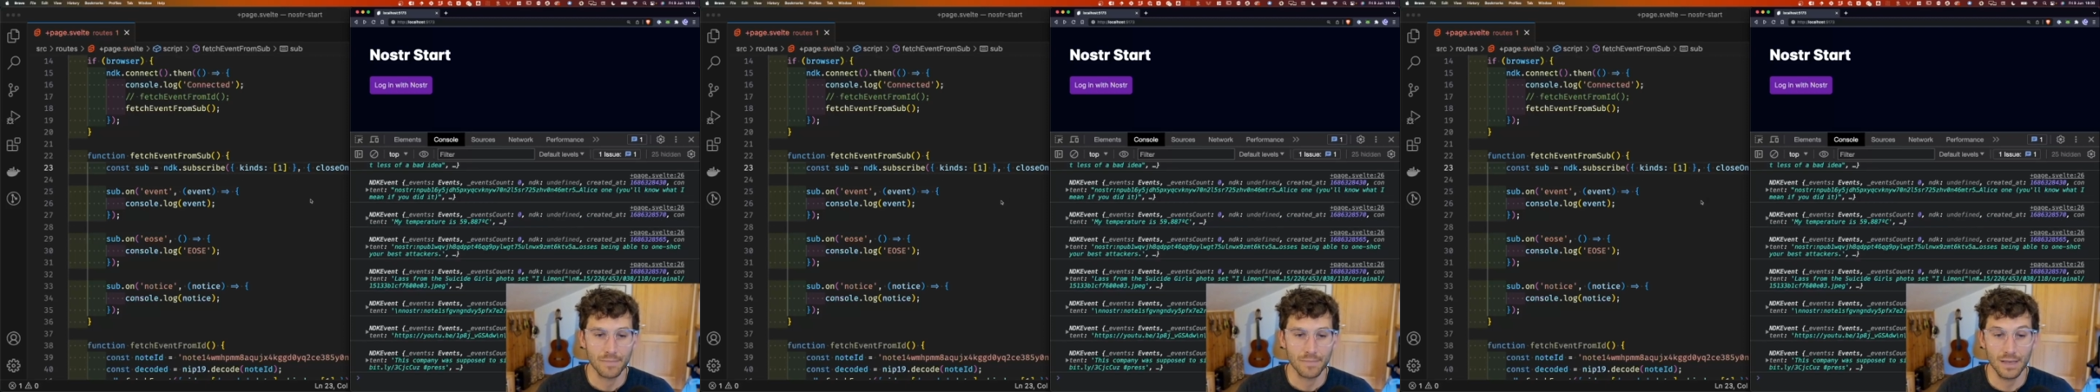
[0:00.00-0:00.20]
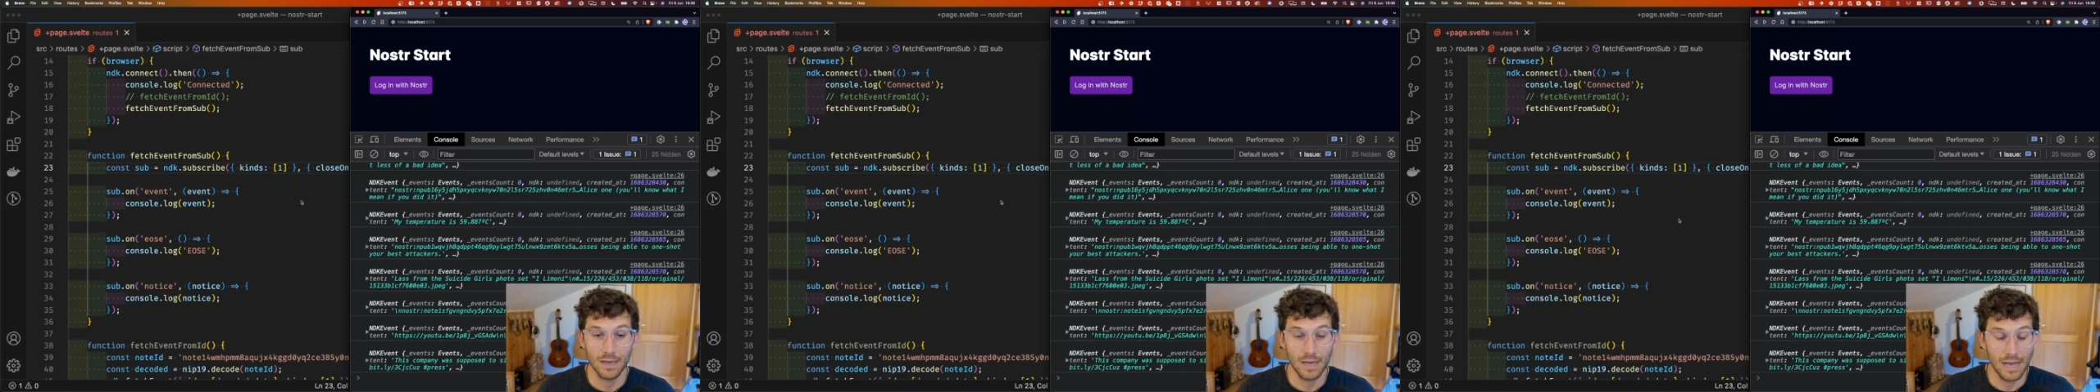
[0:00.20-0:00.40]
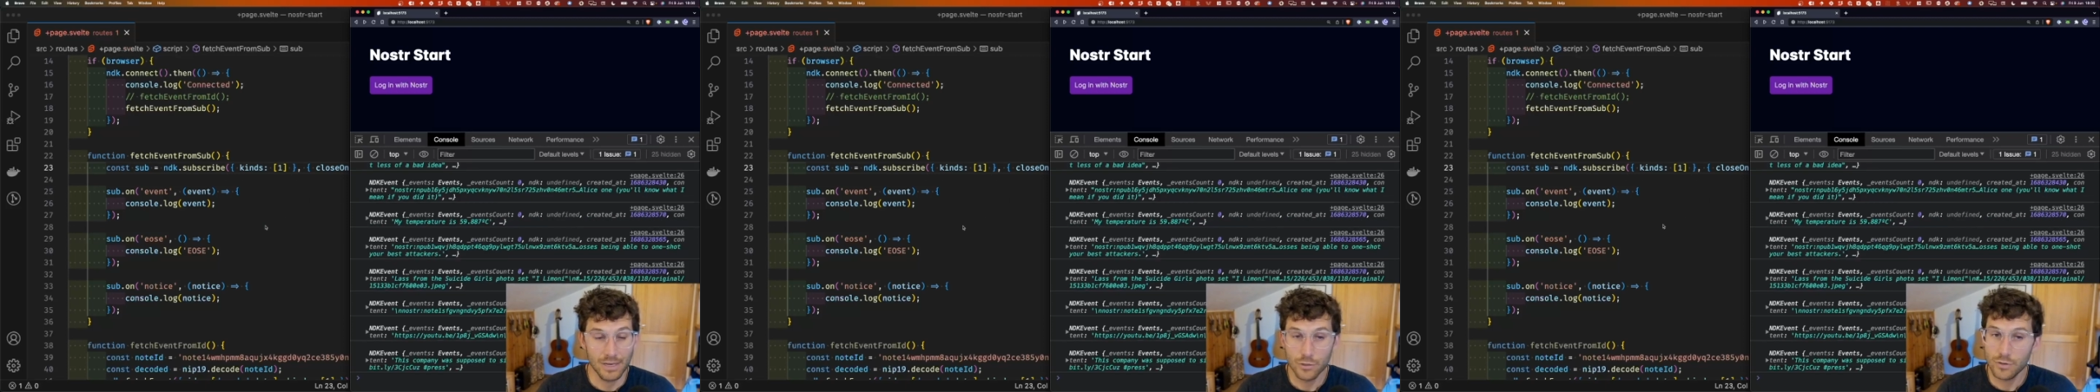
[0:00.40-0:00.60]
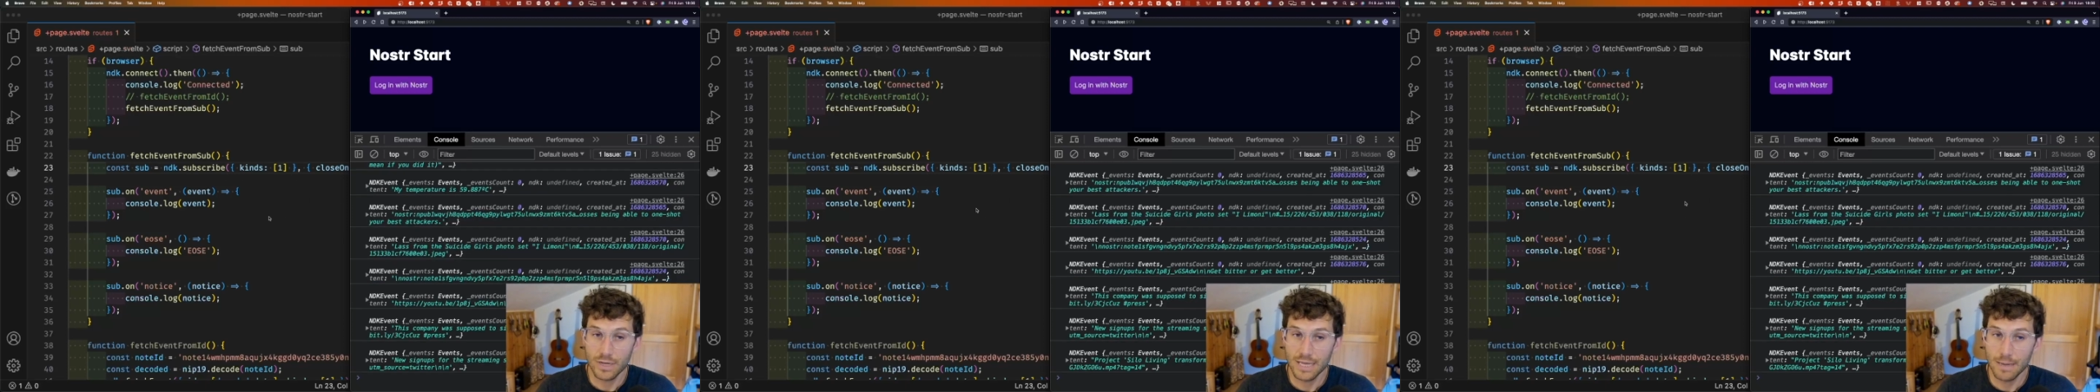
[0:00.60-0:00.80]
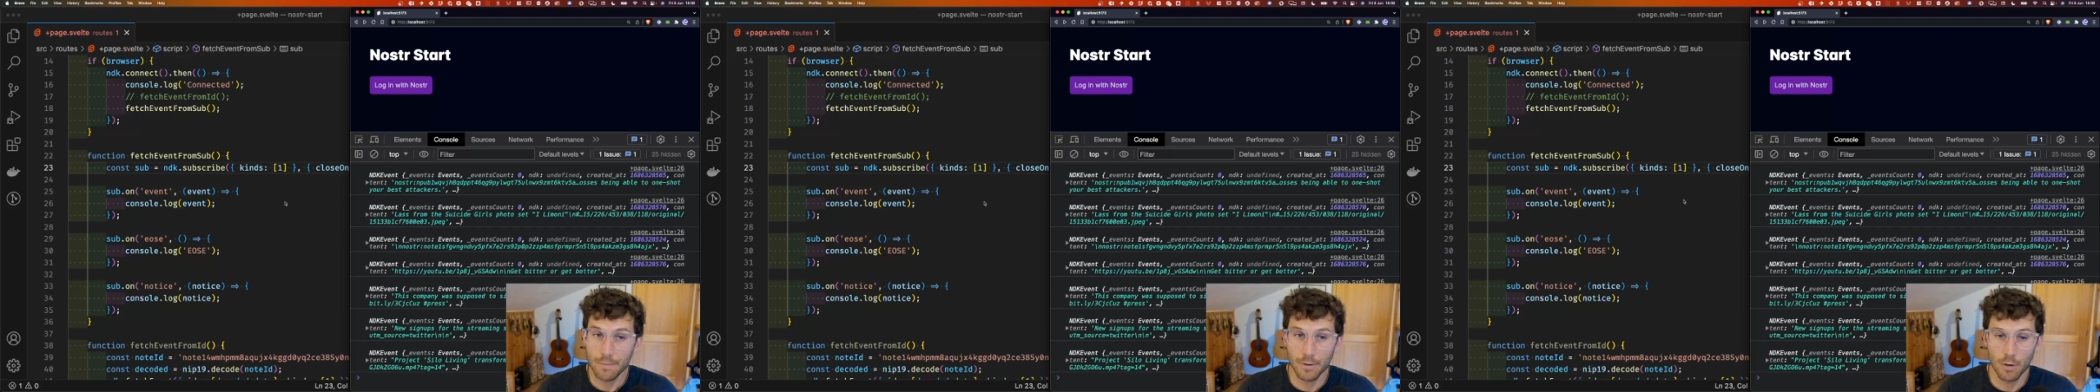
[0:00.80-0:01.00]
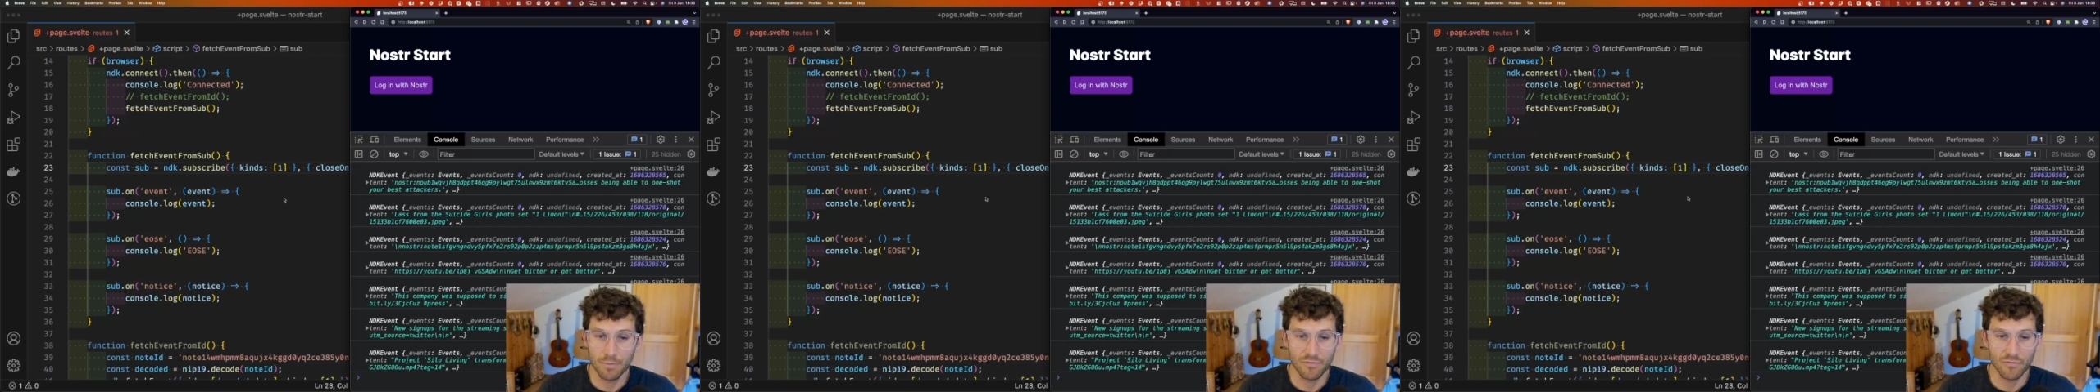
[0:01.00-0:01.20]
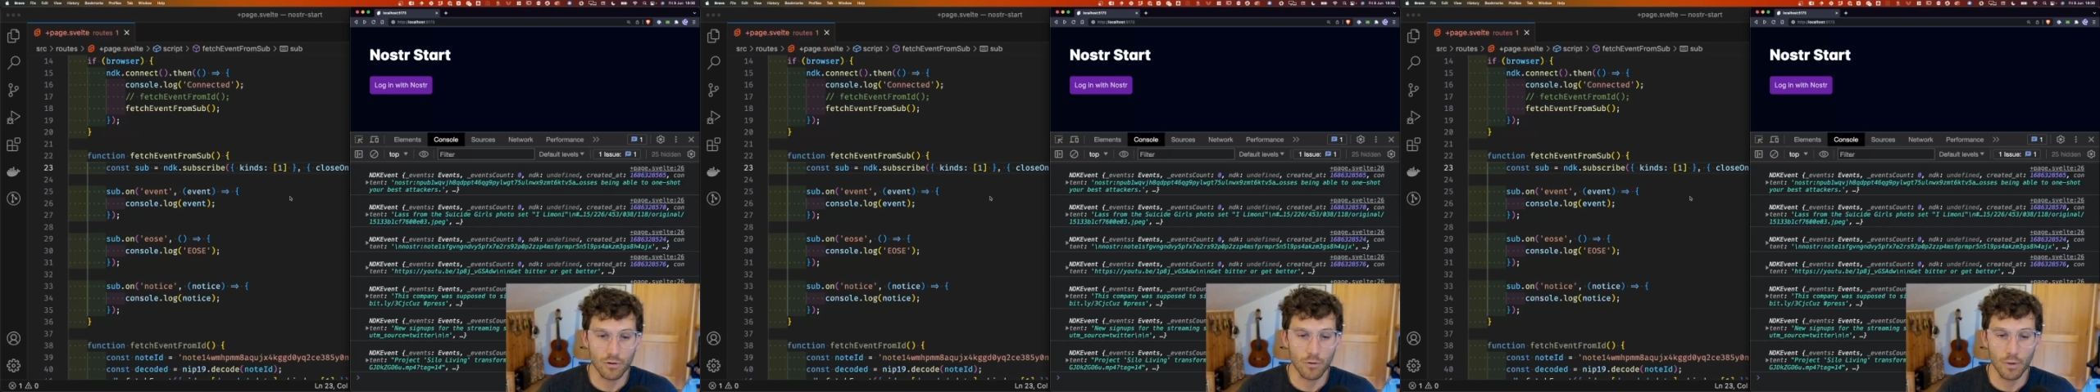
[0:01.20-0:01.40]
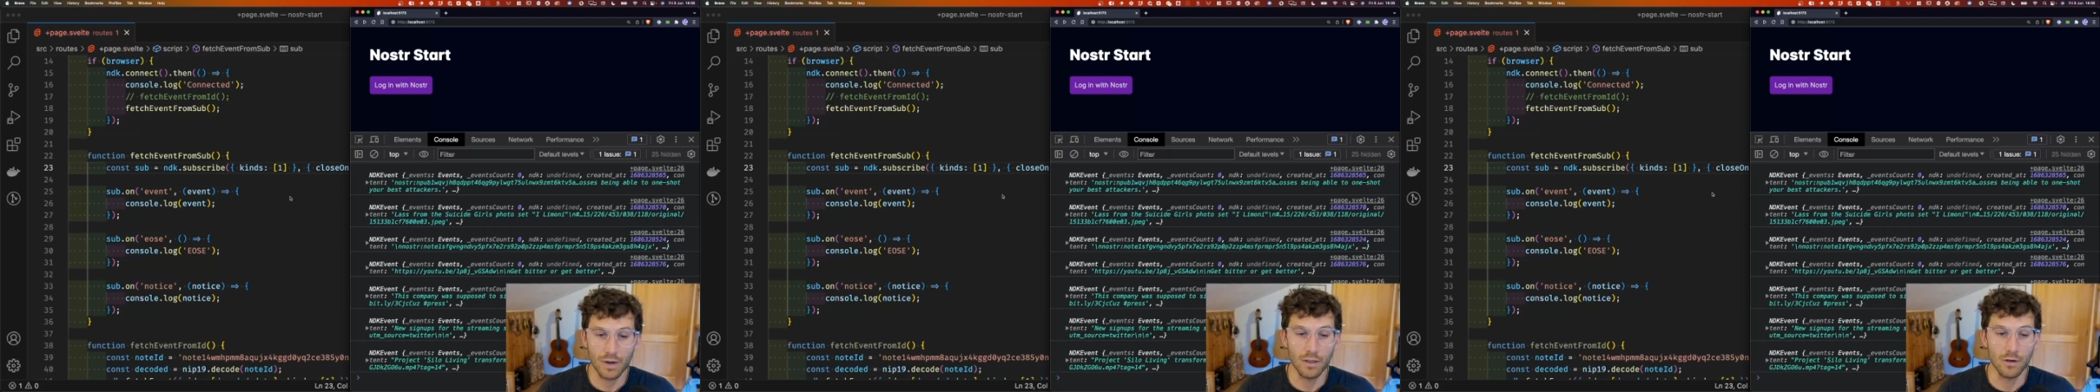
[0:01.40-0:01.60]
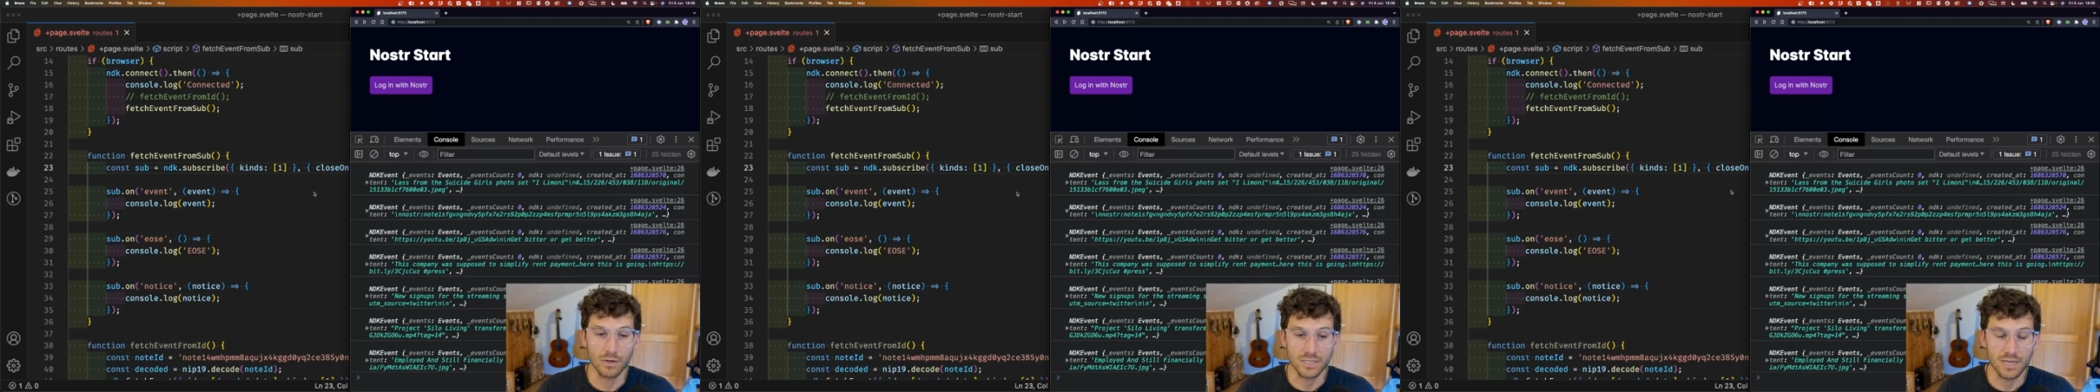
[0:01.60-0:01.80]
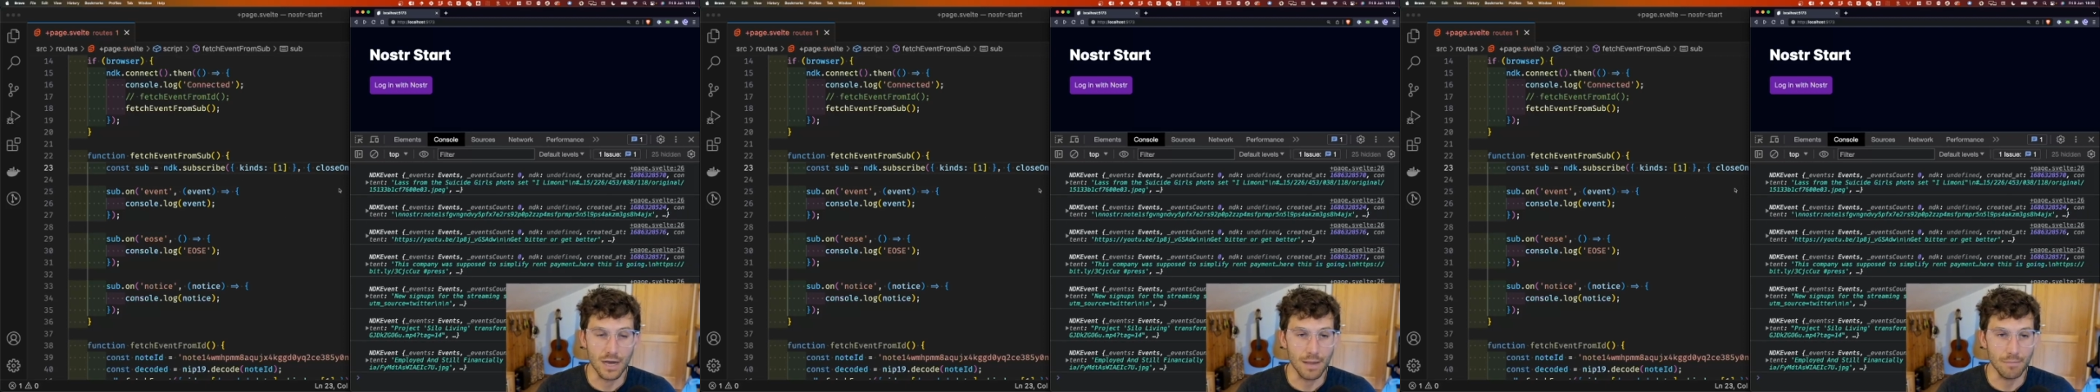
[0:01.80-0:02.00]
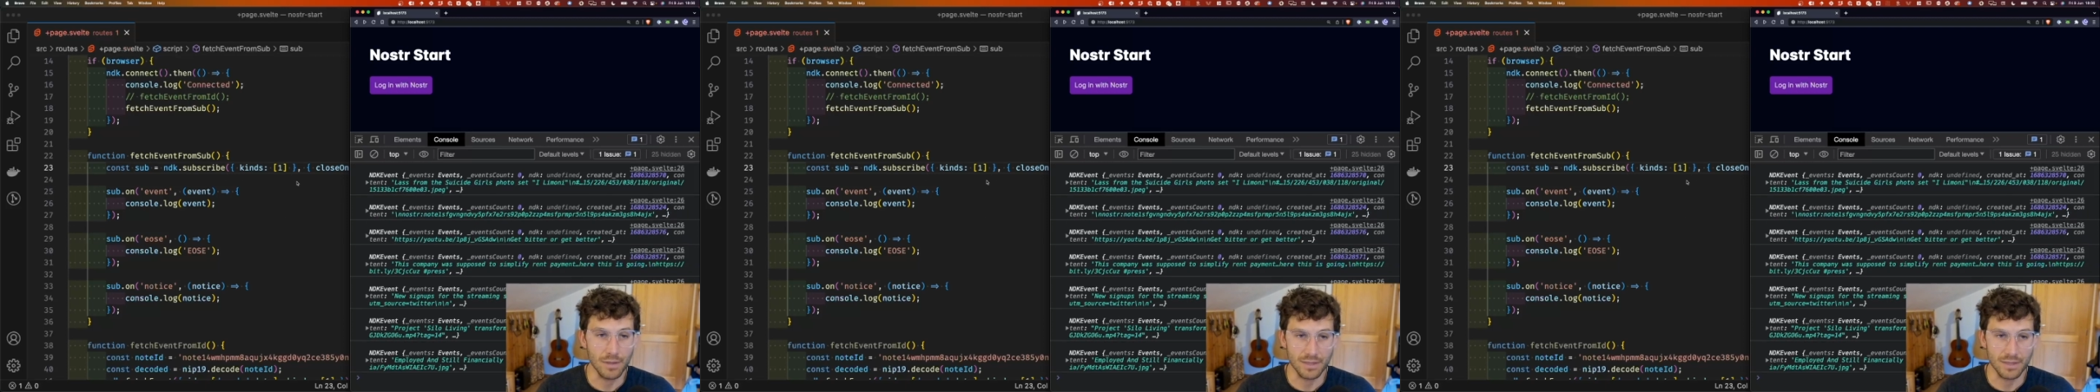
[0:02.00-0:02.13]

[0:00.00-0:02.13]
and you can keep it open for quite a long time.